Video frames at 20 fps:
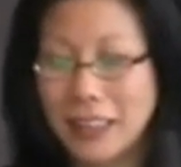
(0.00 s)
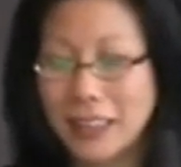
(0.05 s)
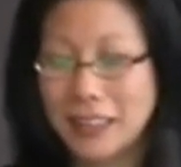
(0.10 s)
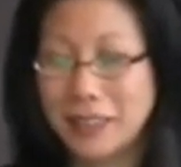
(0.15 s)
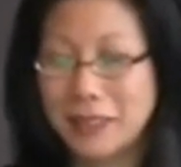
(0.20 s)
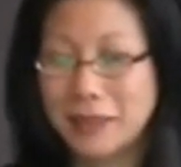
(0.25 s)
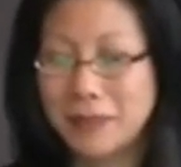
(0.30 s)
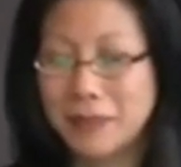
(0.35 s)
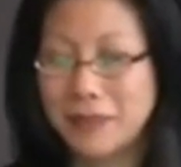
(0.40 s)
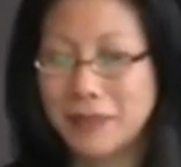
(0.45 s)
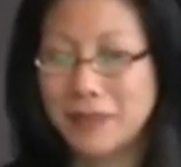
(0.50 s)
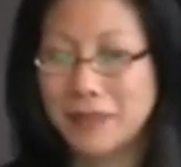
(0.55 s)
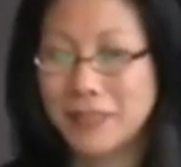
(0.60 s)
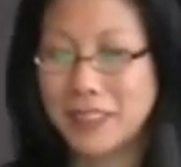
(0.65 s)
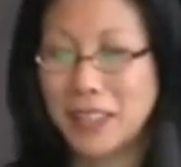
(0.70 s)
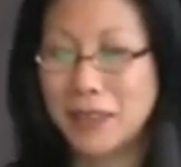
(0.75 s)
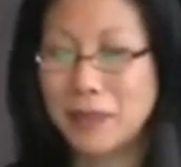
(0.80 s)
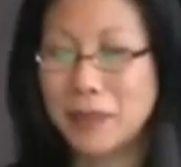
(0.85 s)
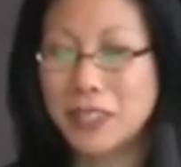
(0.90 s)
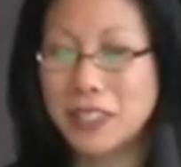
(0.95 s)
Um,
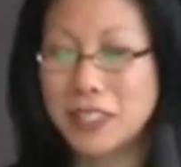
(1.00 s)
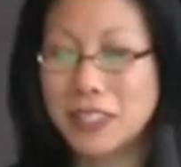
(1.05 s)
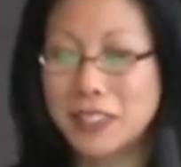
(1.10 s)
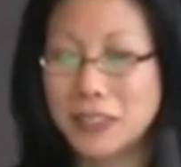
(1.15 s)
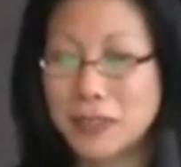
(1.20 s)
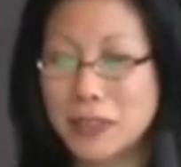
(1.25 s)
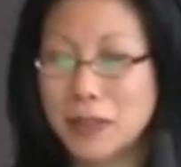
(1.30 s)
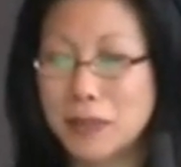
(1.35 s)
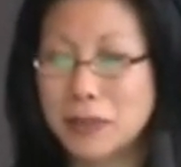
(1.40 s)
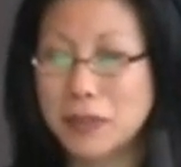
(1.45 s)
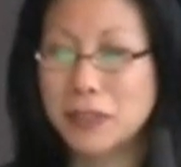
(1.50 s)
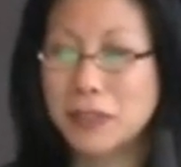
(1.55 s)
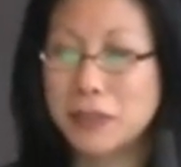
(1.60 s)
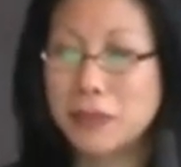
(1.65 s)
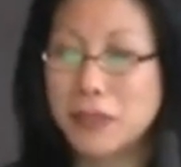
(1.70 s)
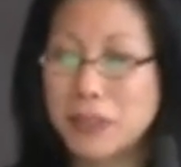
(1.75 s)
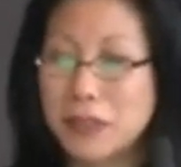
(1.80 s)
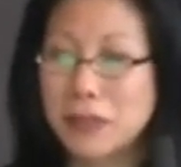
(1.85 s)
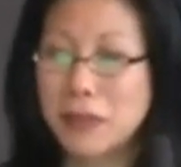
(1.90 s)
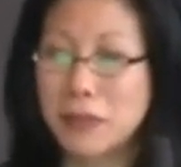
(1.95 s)
I want to describe a
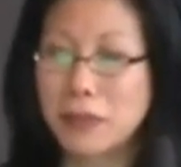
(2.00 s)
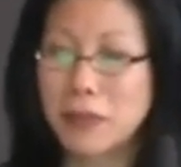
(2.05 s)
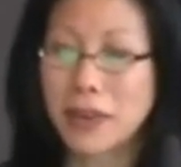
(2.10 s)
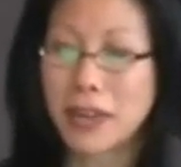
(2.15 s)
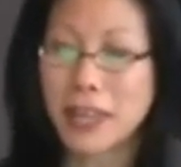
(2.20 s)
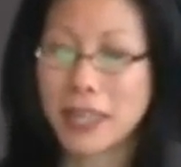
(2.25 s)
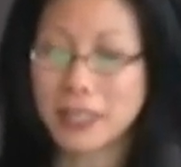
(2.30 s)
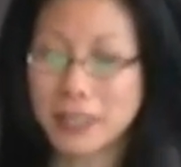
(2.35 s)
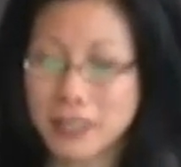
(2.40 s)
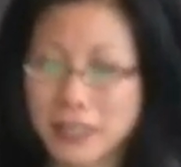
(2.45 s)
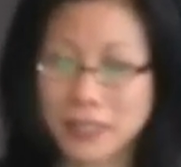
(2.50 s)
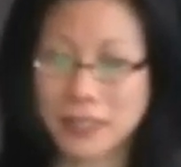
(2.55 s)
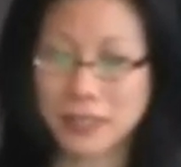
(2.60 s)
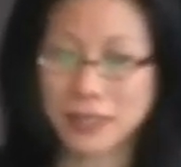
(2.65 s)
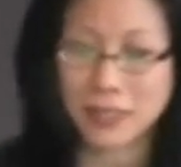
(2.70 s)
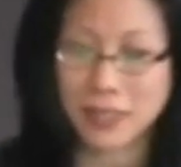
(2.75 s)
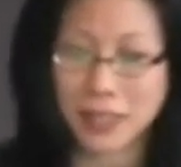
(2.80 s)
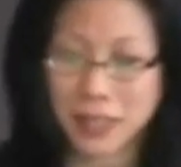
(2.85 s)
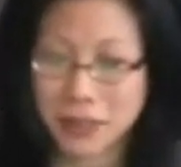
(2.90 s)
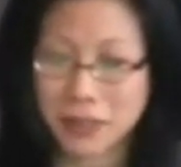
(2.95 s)
little bit of the
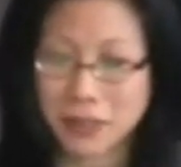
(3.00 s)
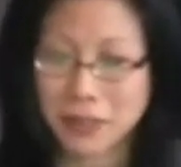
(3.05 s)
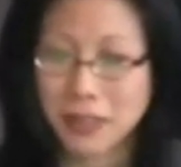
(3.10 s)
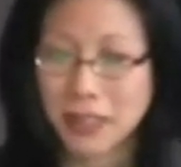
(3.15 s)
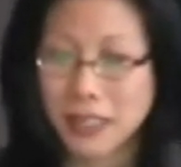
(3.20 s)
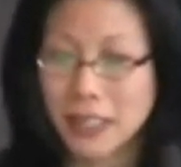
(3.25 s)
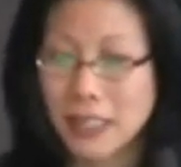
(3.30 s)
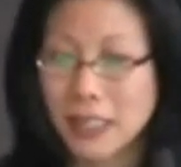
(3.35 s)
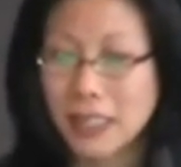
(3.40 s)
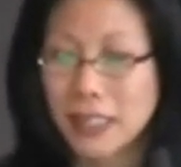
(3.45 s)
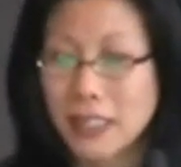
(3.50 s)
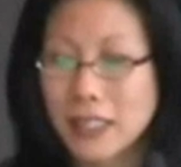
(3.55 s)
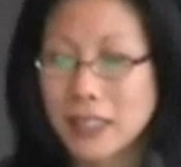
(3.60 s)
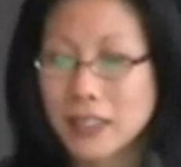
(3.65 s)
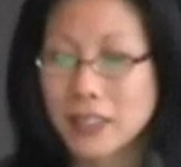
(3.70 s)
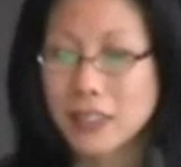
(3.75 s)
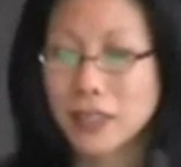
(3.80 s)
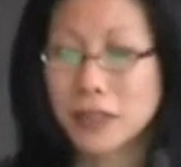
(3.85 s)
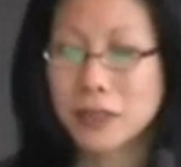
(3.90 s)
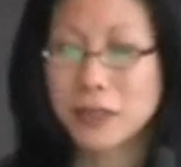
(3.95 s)
practice now.
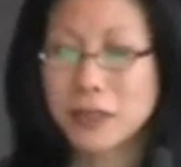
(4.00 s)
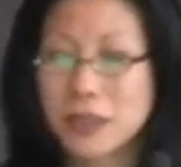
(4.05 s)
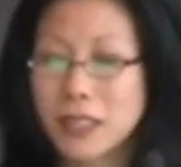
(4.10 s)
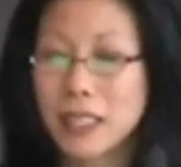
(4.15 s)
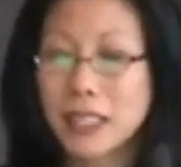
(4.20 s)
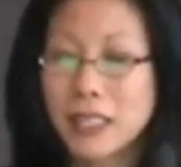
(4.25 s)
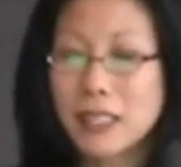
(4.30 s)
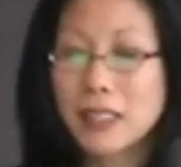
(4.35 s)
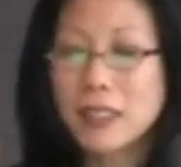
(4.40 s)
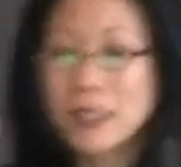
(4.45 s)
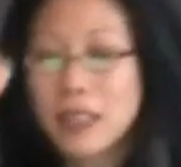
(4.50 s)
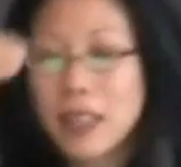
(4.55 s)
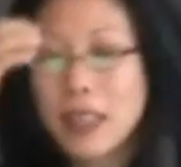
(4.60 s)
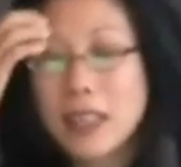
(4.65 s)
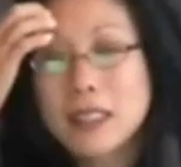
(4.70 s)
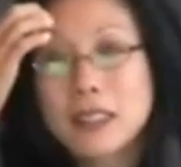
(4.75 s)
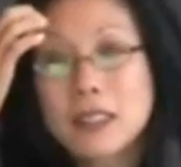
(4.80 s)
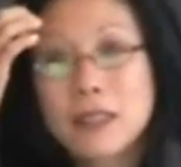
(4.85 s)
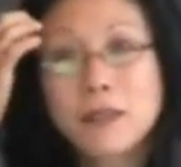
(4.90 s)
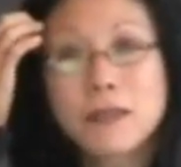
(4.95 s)
So like in the
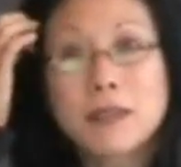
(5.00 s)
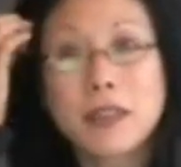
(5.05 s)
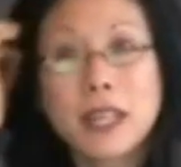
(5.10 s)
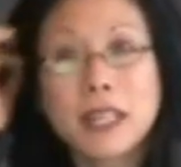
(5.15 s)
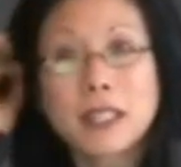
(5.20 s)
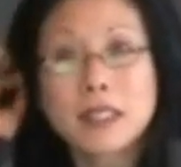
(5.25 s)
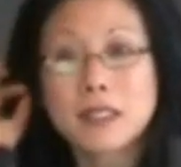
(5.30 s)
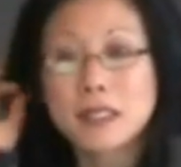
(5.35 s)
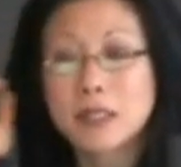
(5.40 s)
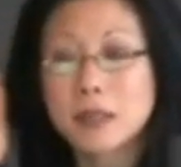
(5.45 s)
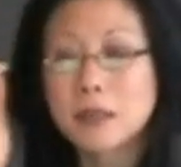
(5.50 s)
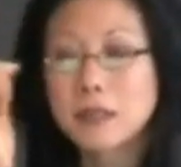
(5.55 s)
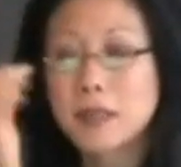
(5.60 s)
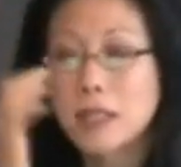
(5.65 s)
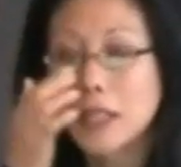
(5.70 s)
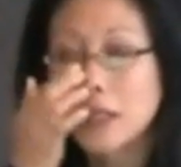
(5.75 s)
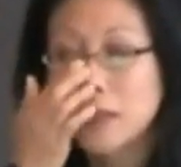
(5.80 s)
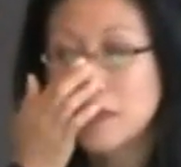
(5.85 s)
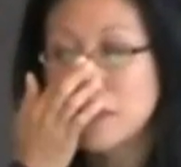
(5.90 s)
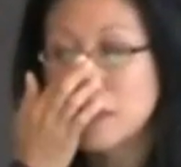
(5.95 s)
case of
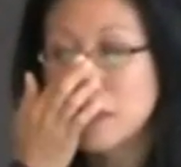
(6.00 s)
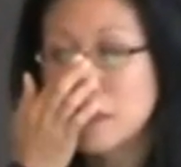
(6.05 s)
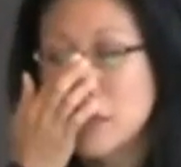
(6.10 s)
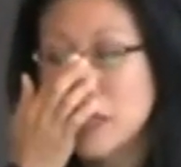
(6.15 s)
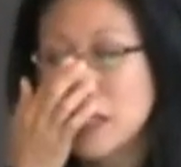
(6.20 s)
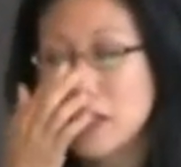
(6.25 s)
fansubs, AMV